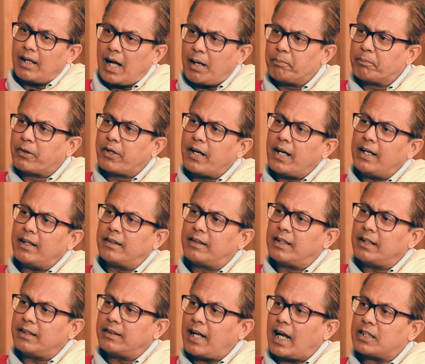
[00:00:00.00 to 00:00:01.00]

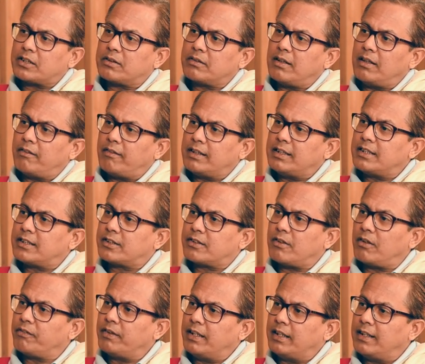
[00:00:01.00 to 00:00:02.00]
upgrade the National
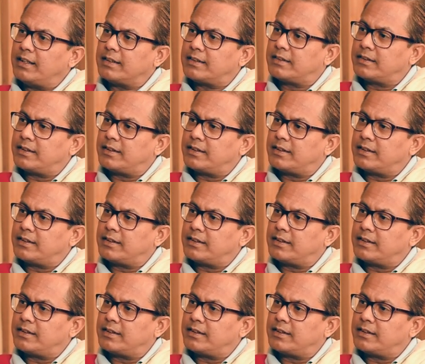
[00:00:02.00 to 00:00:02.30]
Register of Indian